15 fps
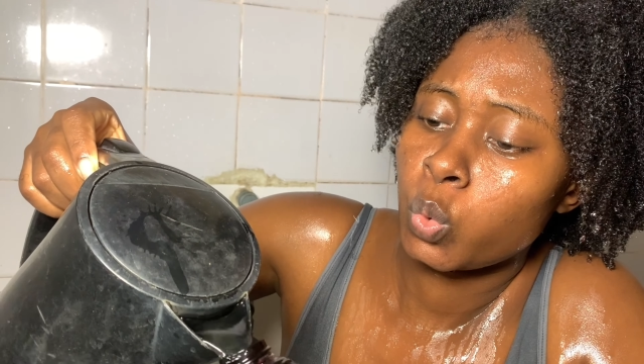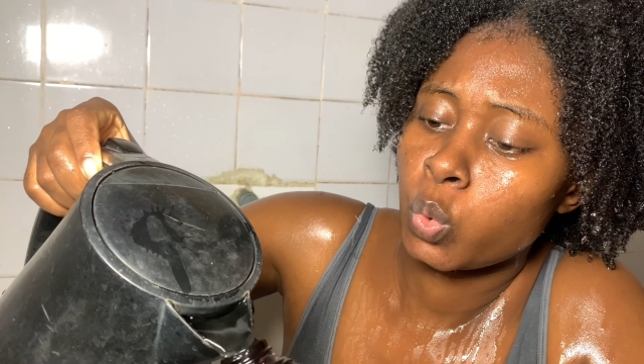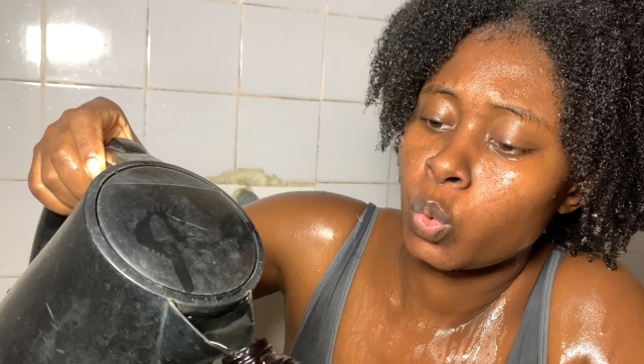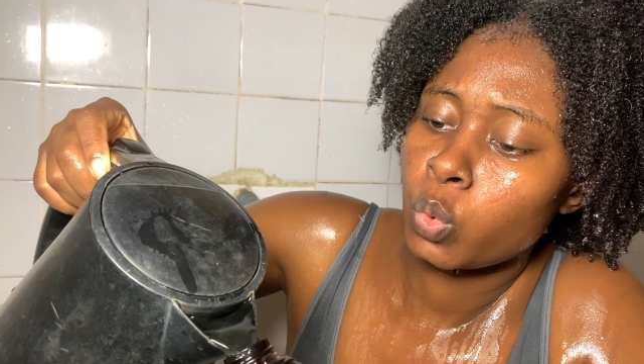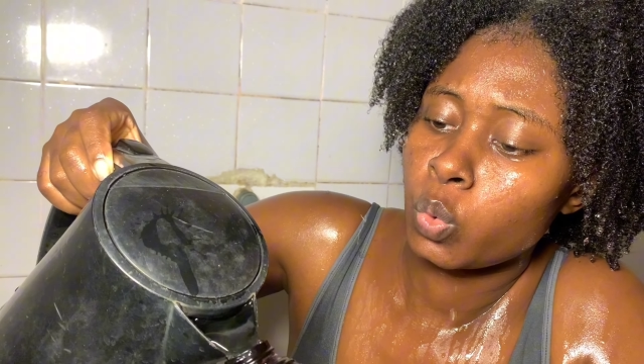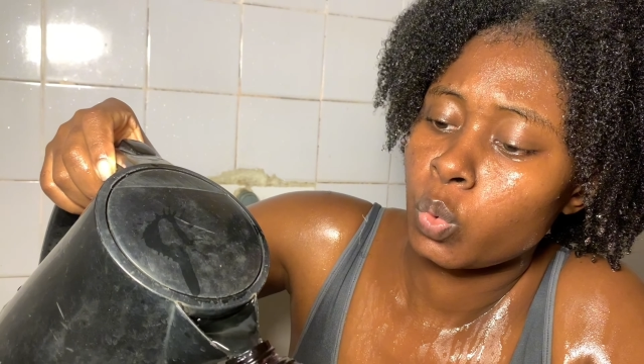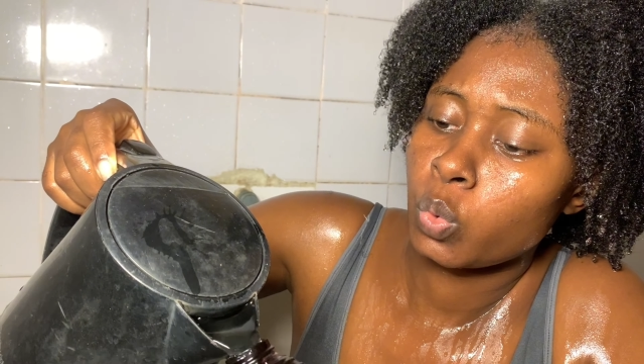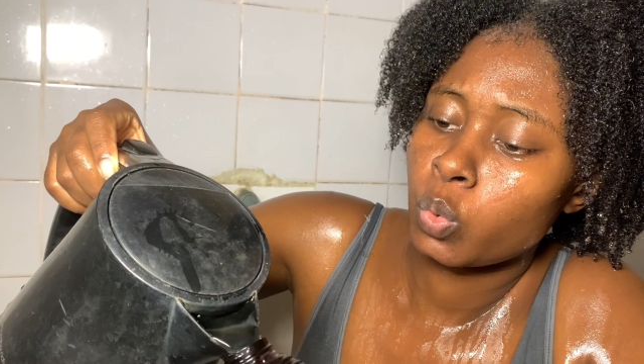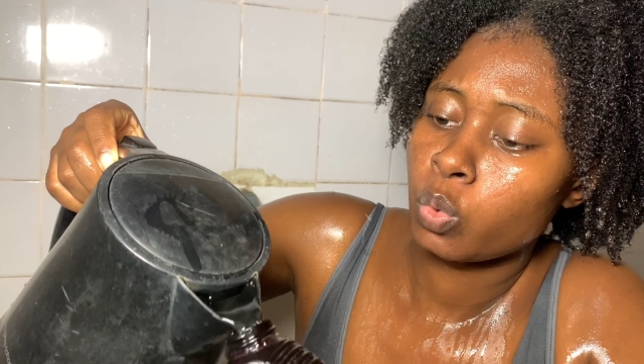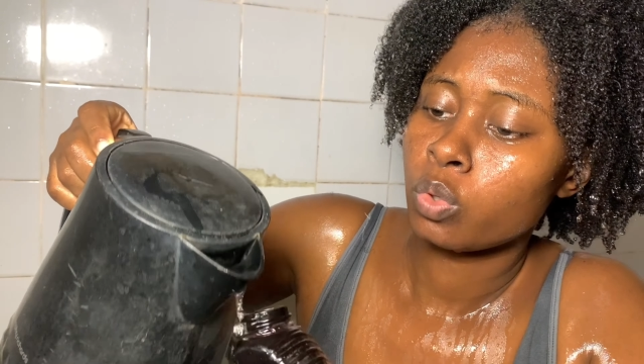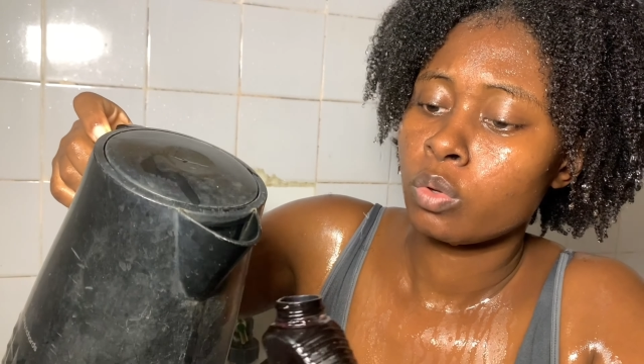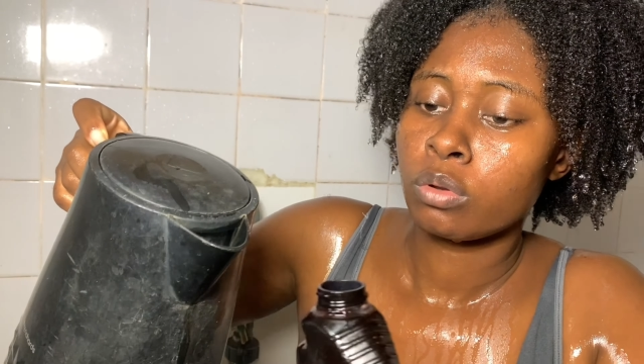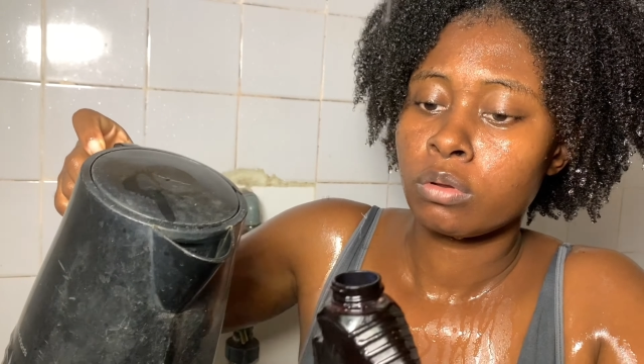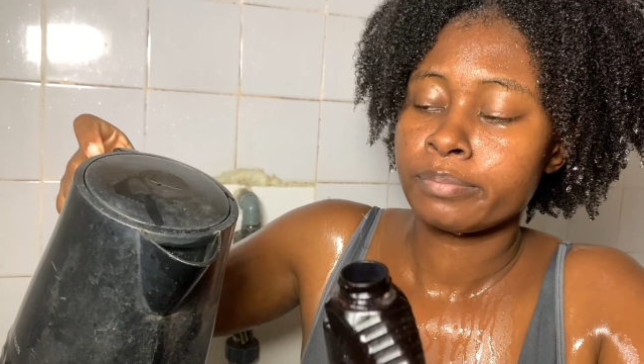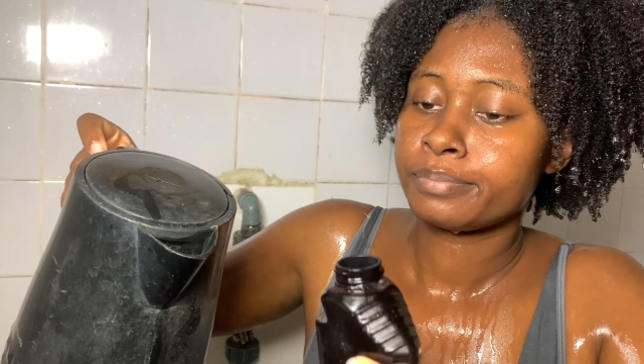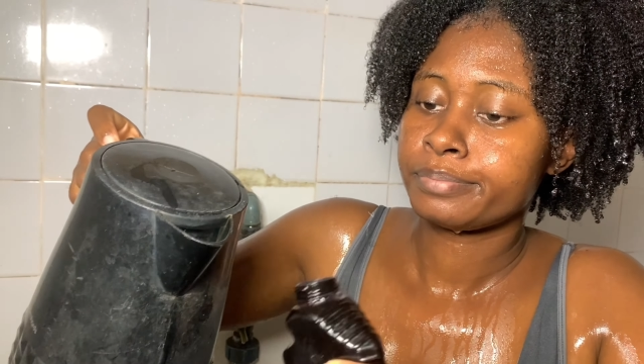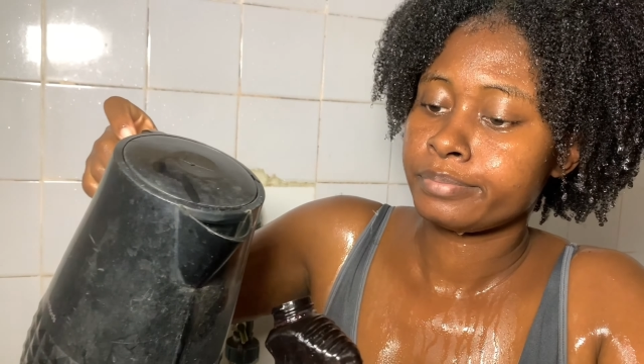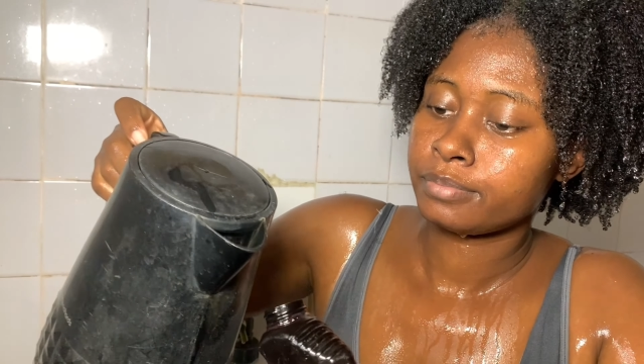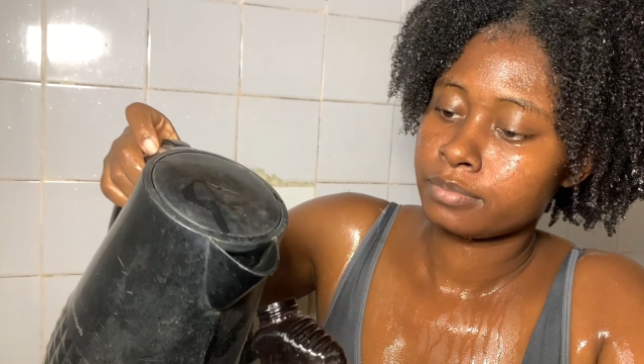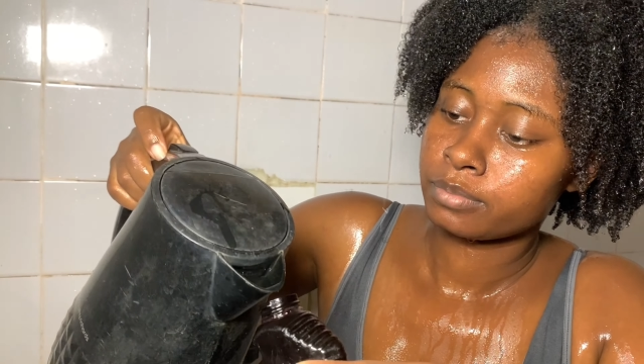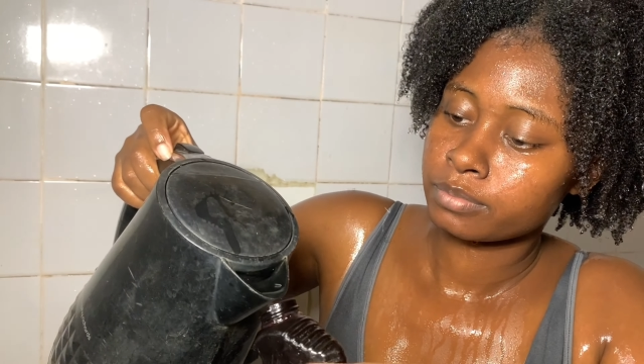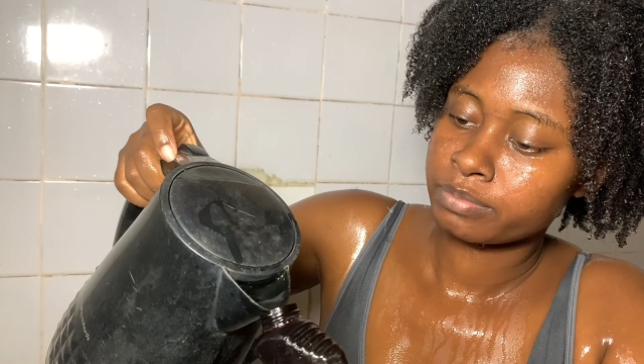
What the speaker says: I feel like I should tell you guys that.